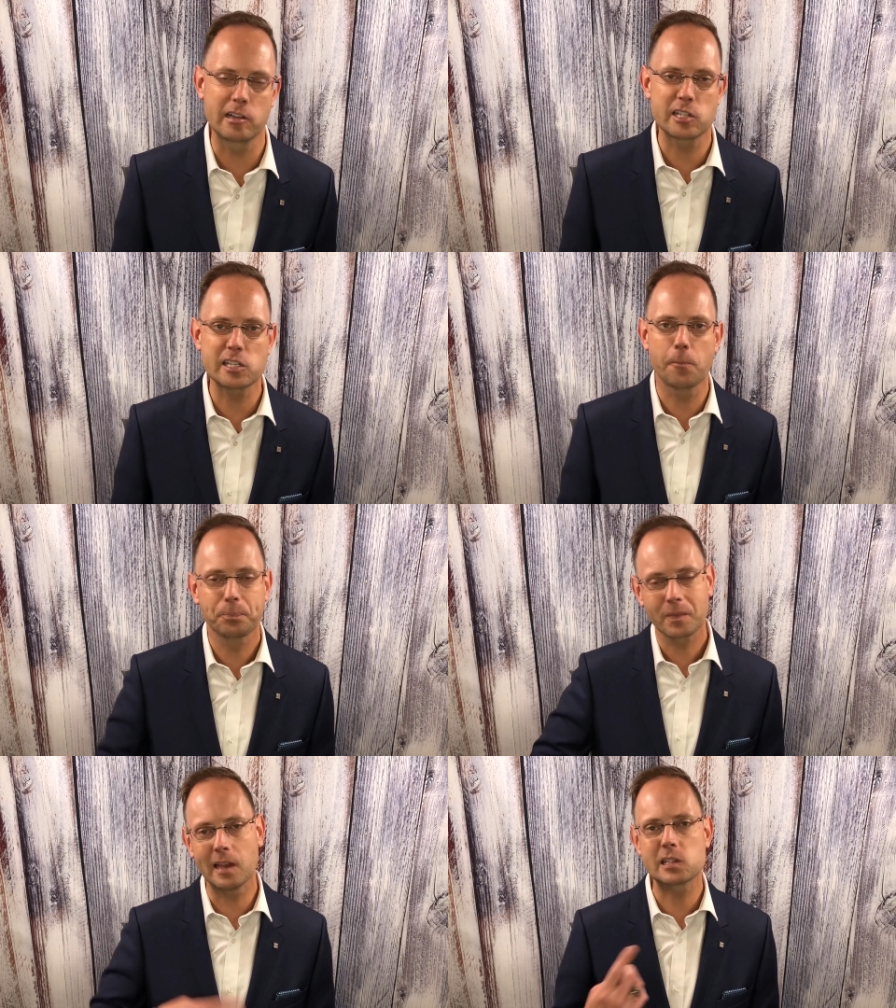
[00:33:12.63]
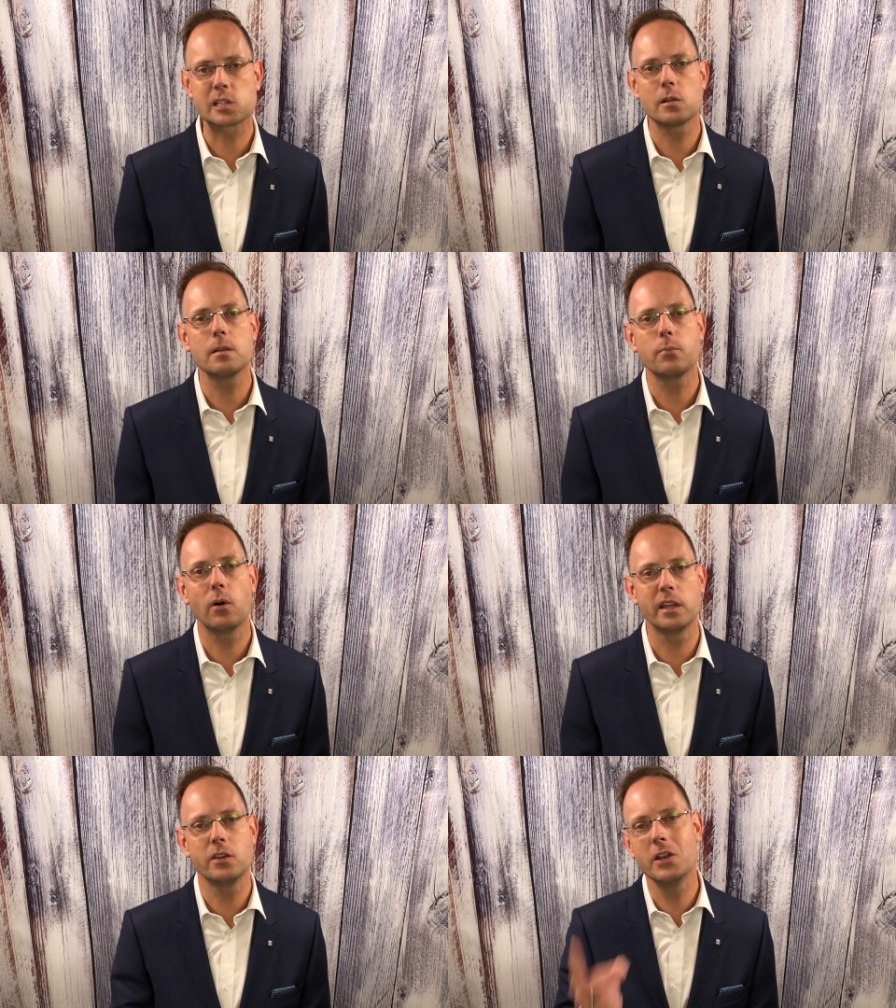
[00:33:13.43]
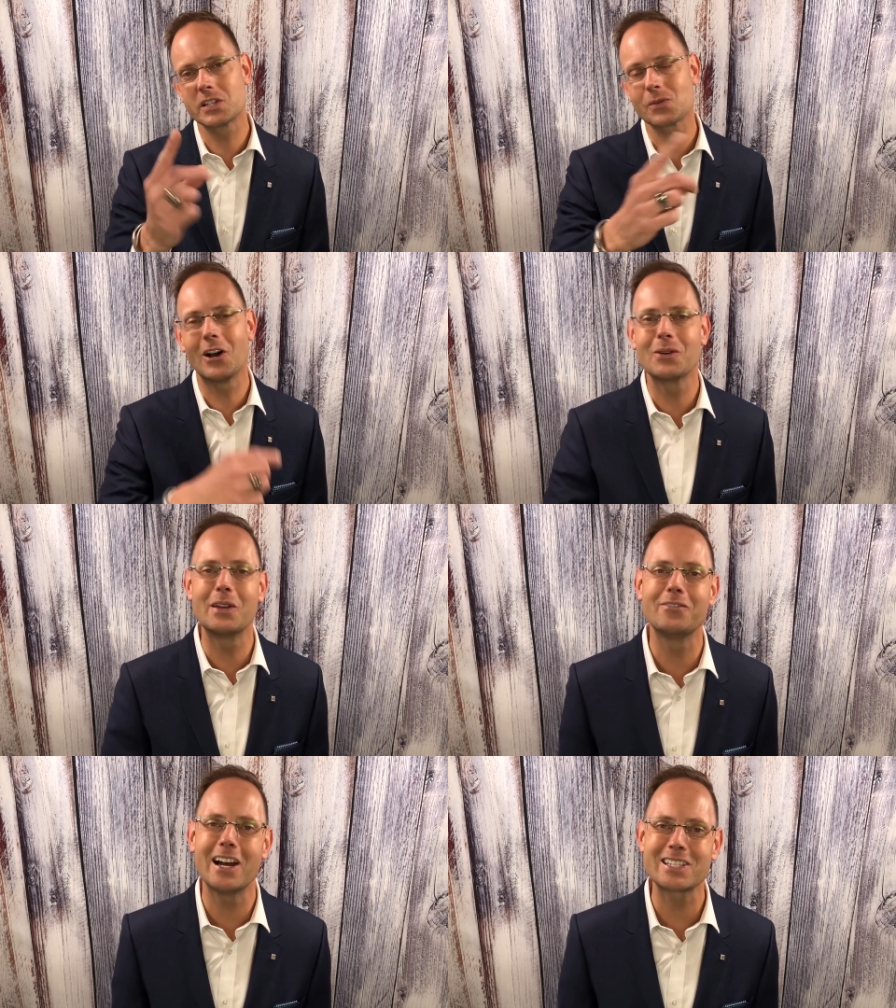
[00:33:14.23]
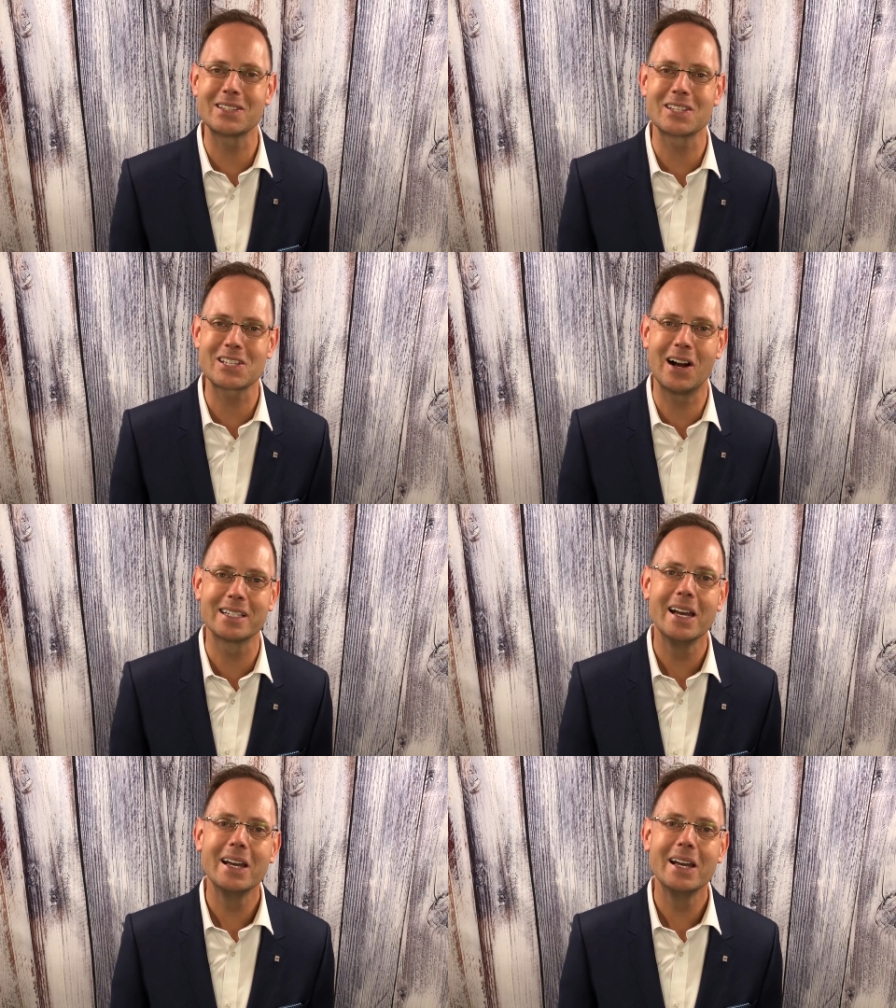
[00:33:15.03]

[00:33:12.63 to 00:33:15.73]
And so at a certain point, you just want to invest in the stock.